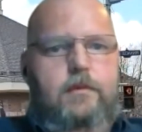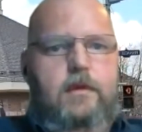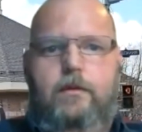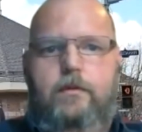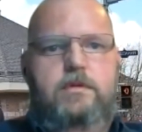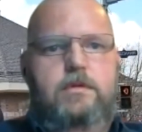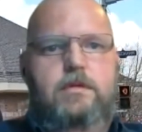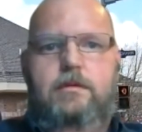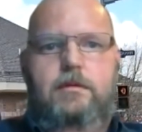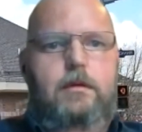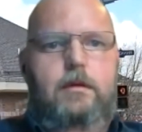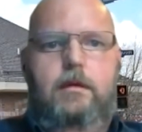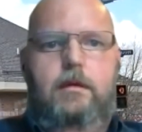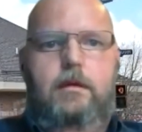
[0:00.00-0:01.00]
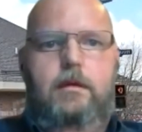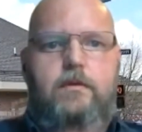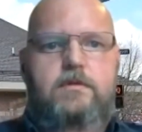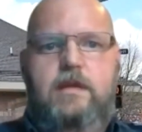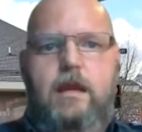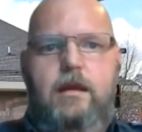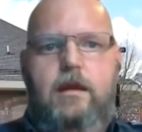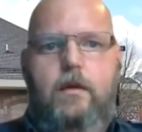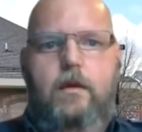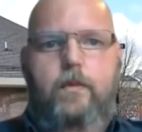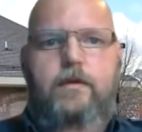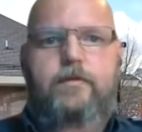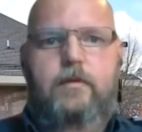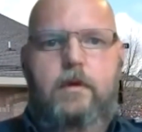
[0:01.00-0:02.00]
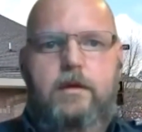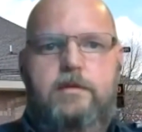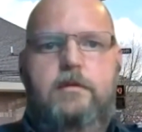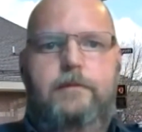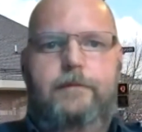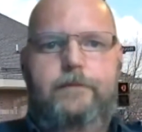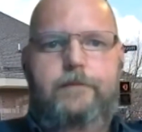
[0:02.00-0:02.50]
it was an outstanding win for us.